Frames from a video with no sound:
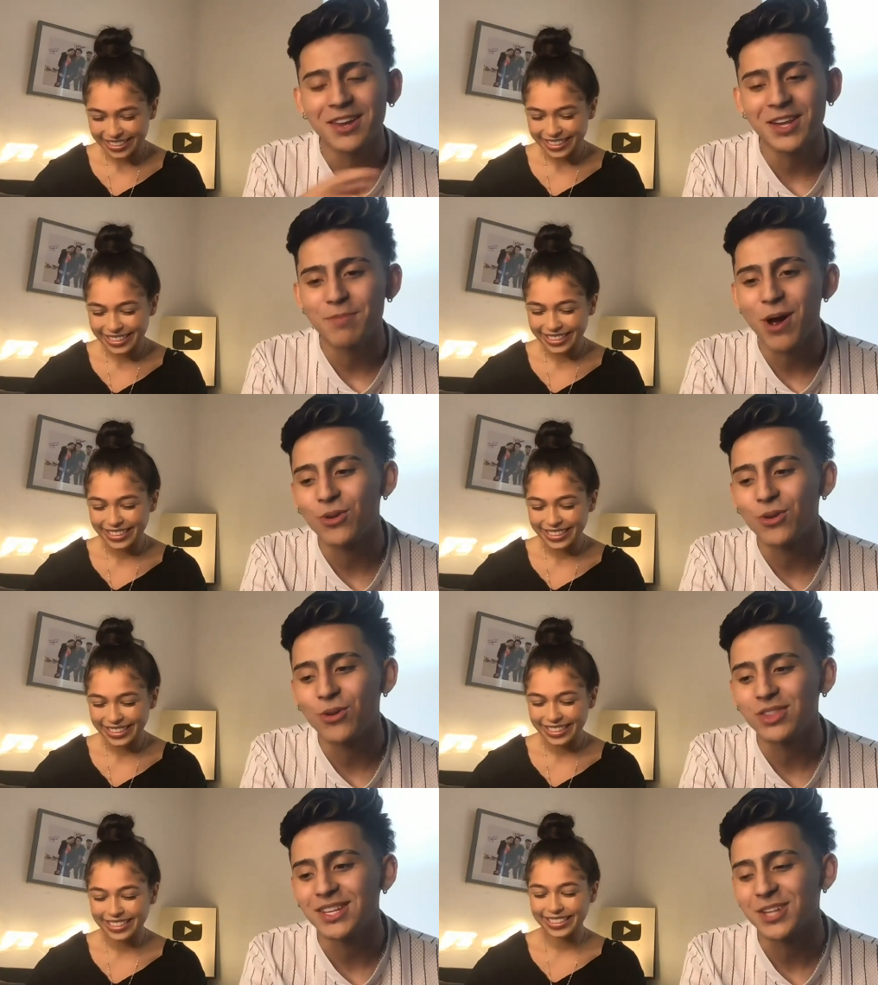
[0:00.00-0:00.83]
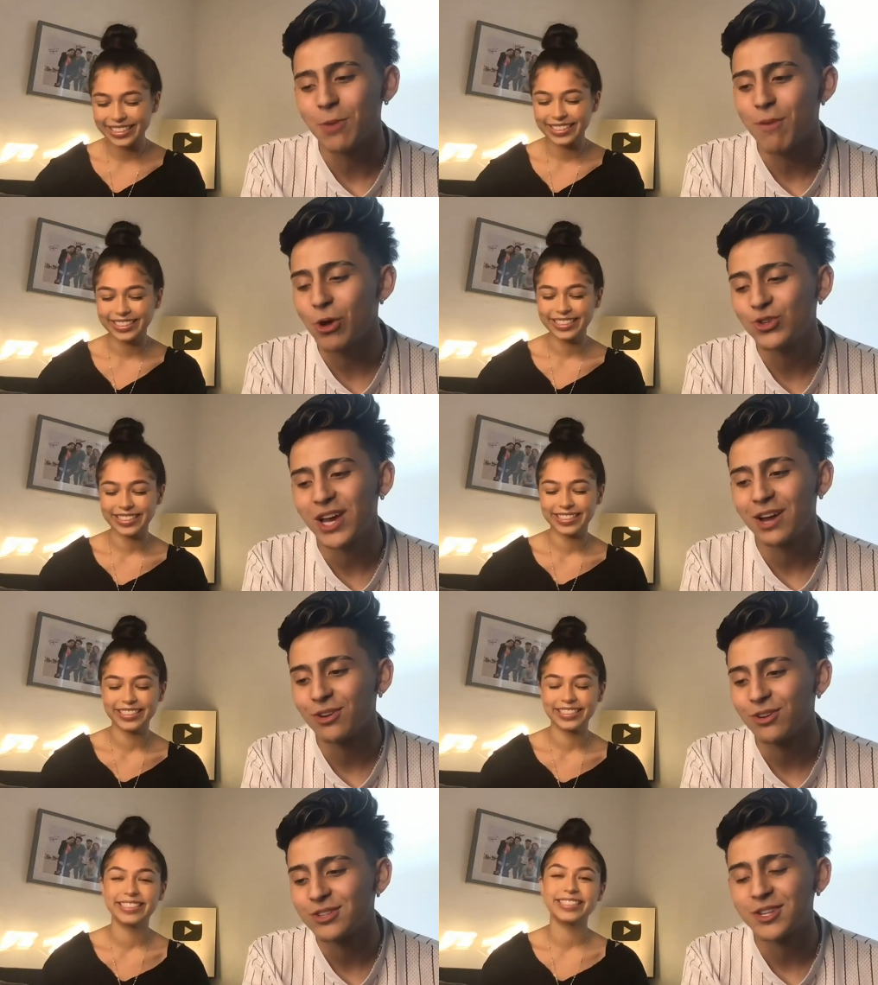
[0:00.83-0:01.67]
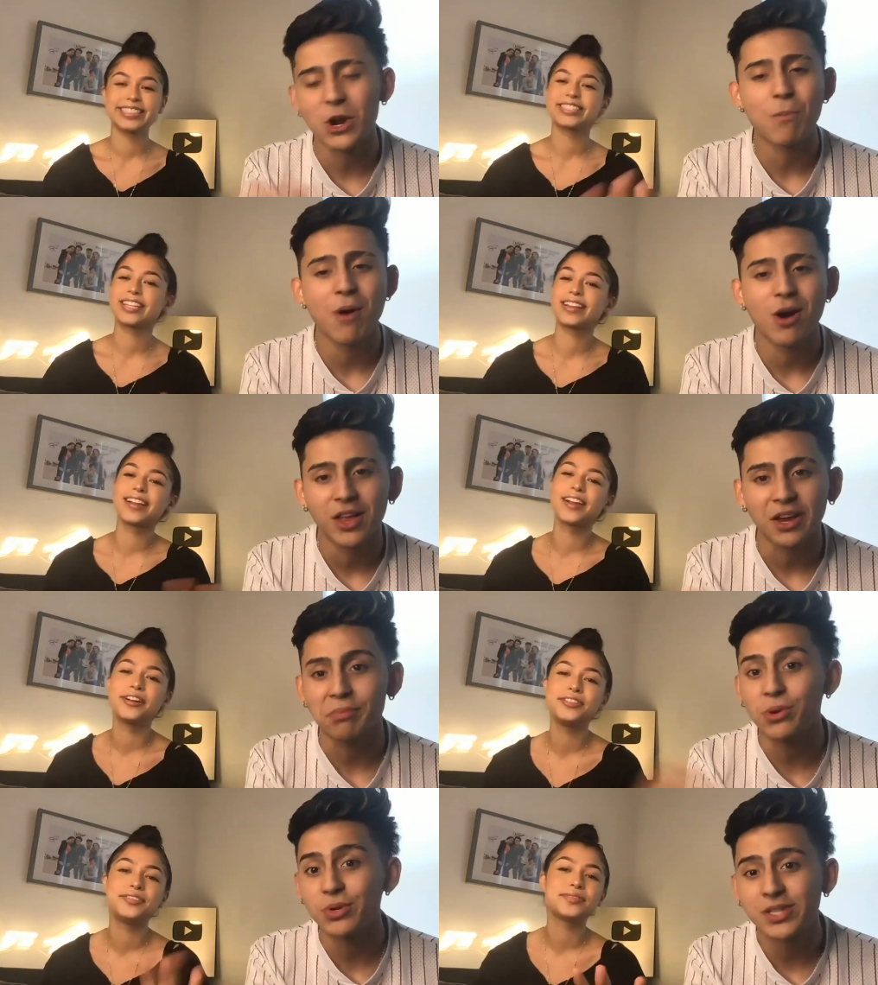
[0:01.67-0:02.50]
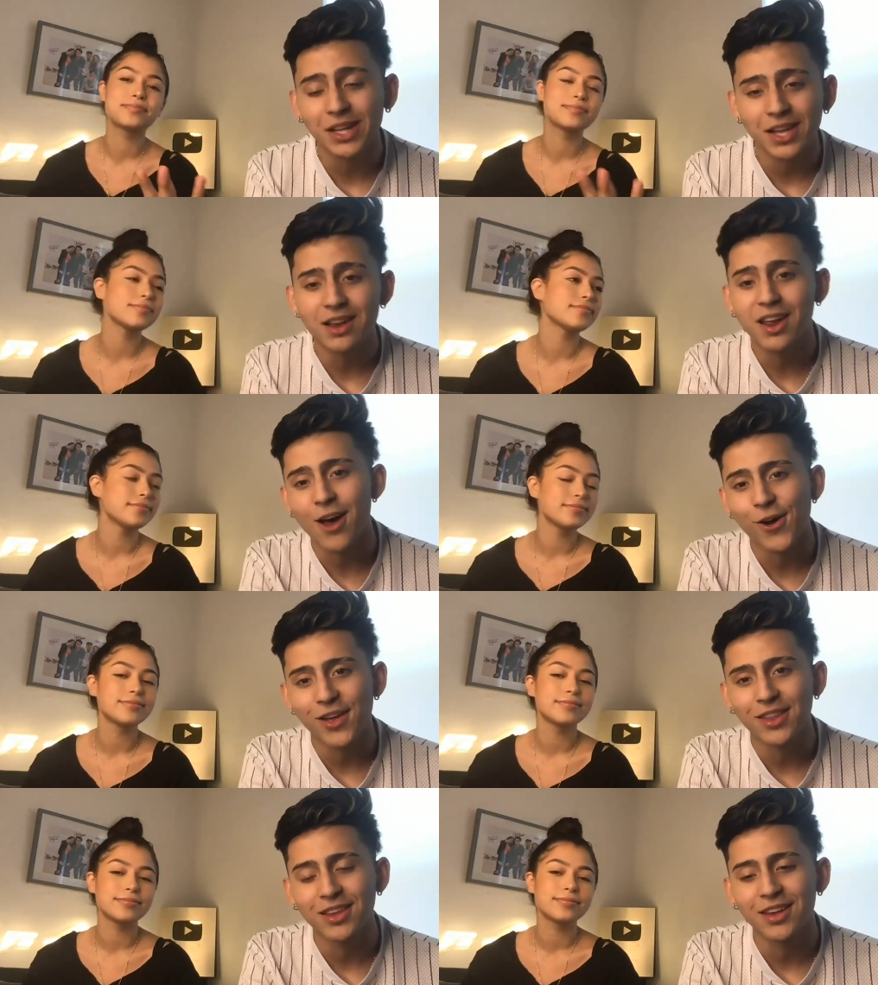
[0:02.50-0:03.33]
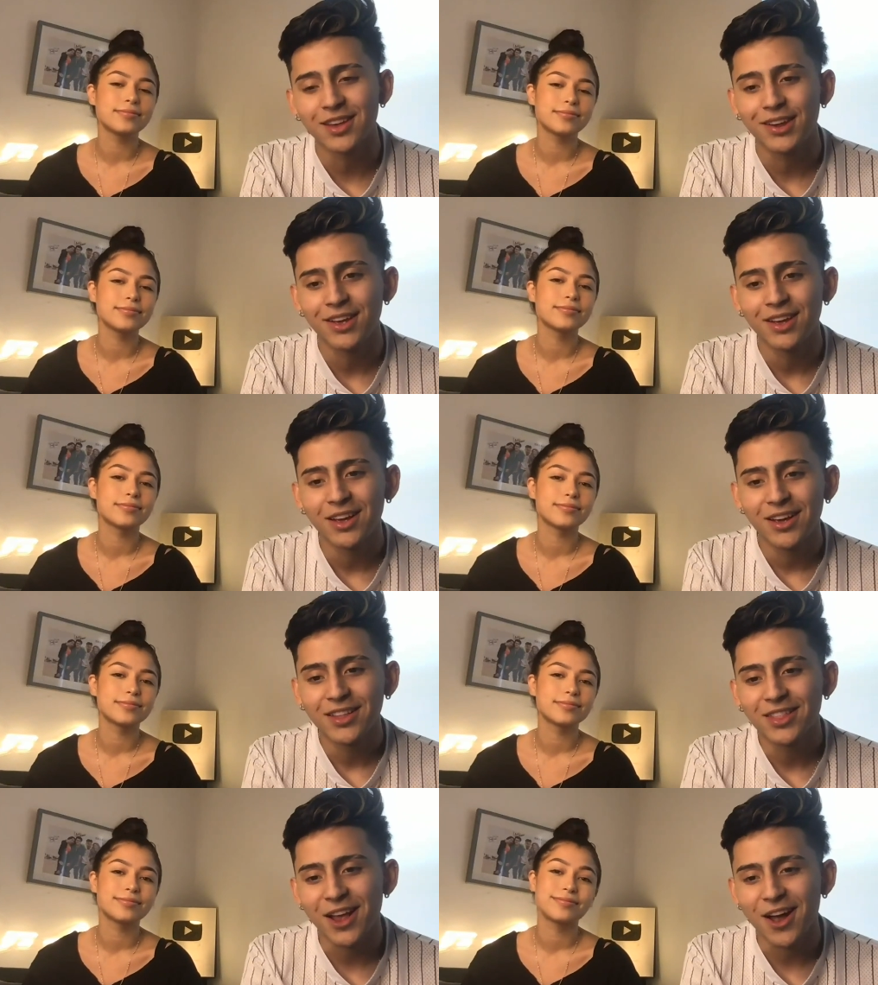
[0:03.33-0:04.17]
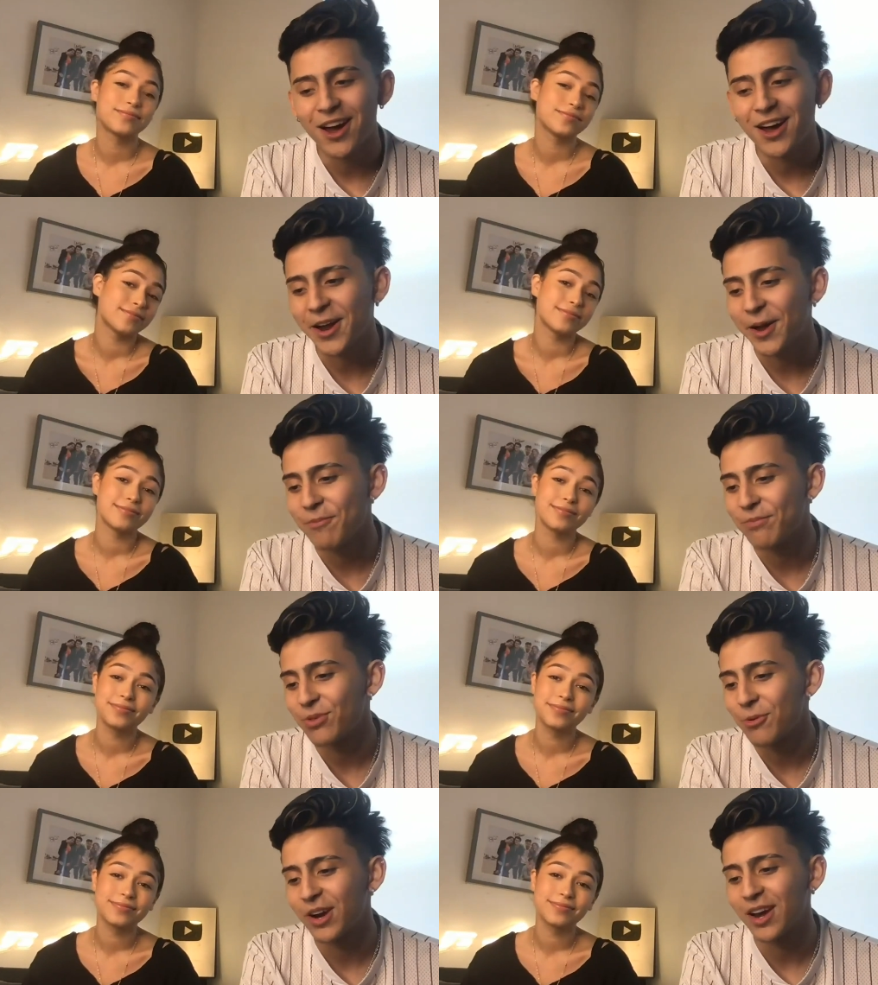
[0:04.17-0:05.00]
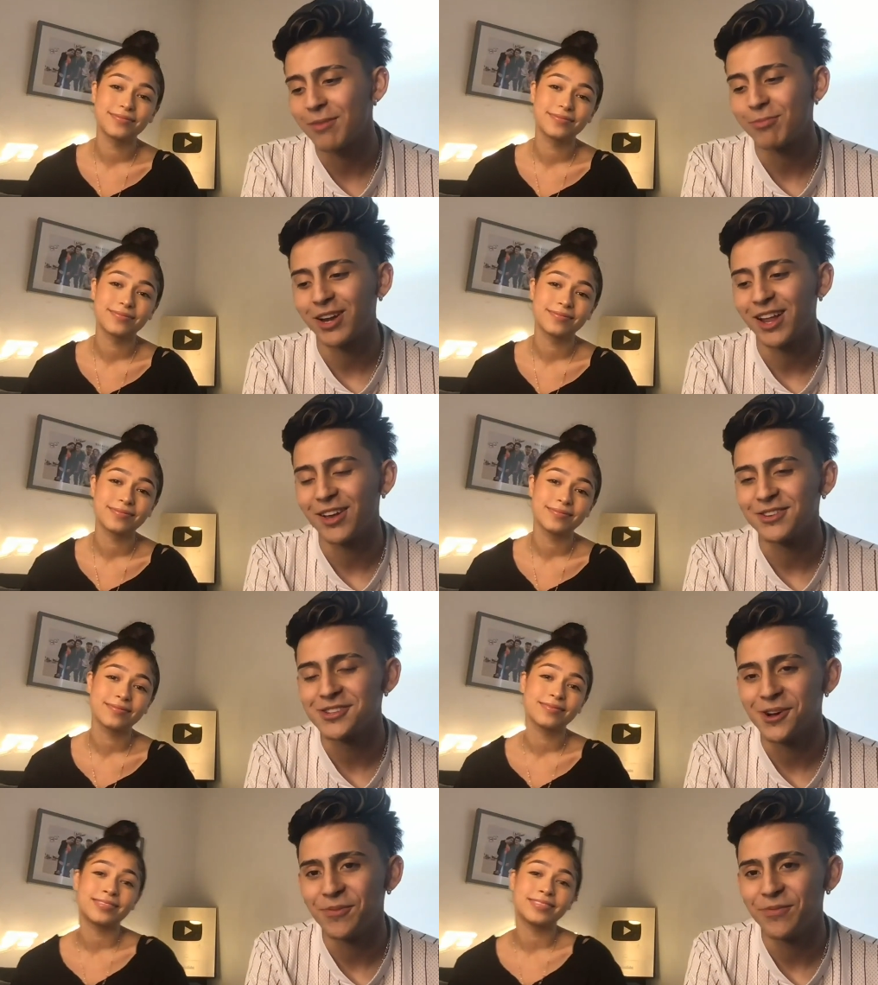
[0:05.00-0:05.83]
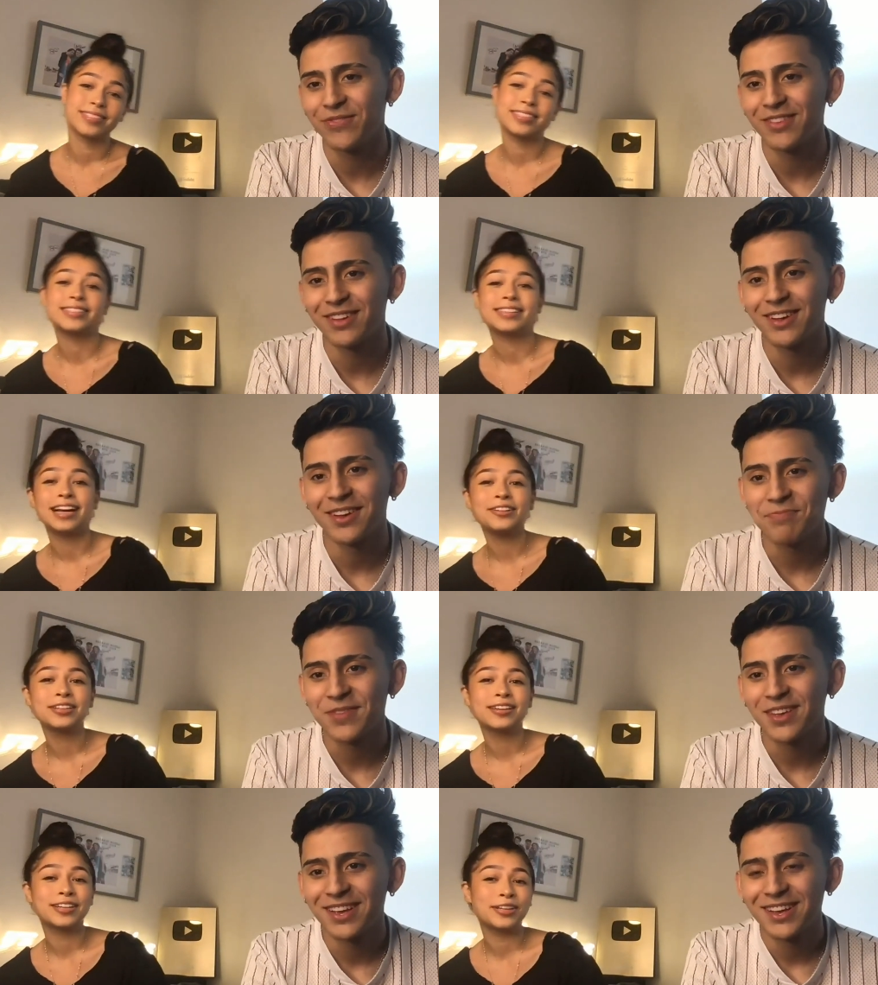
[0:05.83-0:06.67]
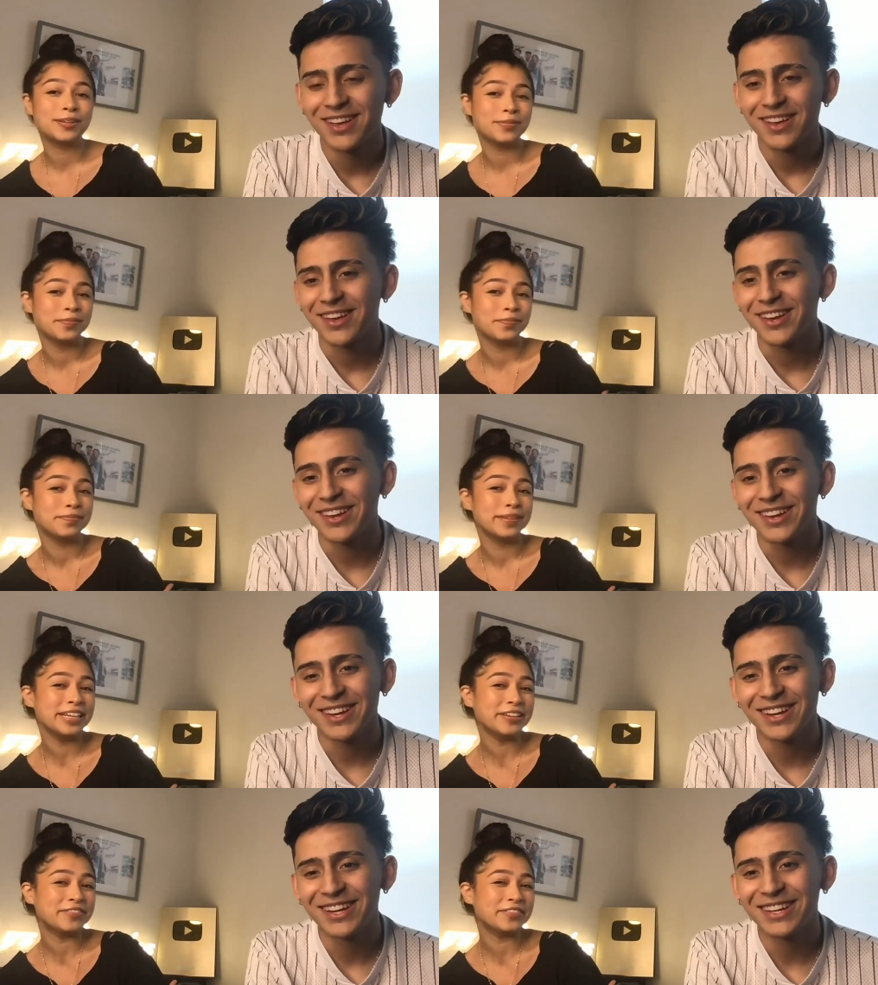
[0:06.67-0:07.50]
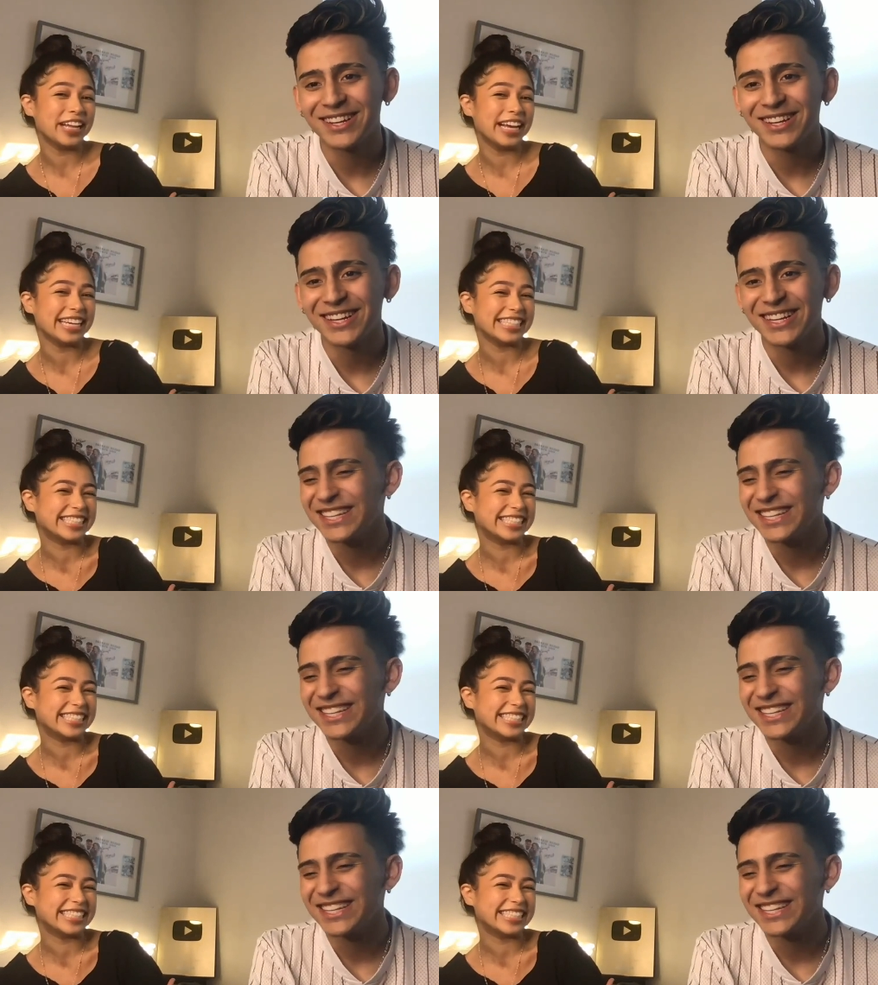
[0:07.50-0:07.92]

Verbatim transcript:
Speaker 1: did my own thing, started my own channel, started my own like Musical.ly account, and then thank God I am where I am right now. So
Speaker 2: now look at them. Big flex.